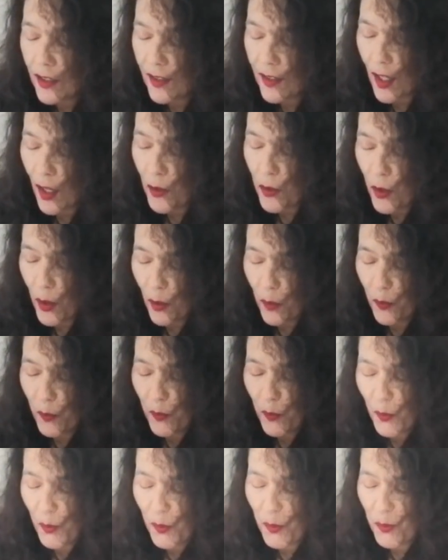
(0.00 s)
So,
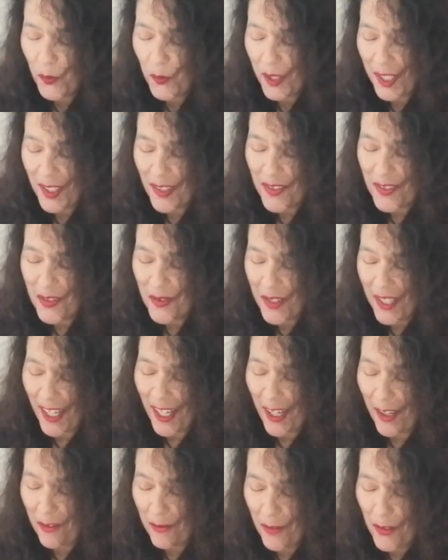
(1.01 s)
what else do we
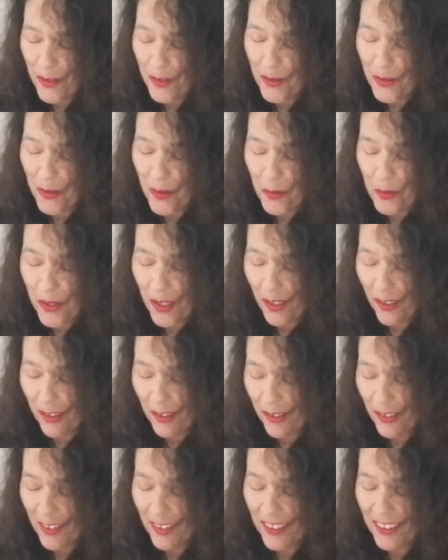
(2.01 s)
have for Scorpio?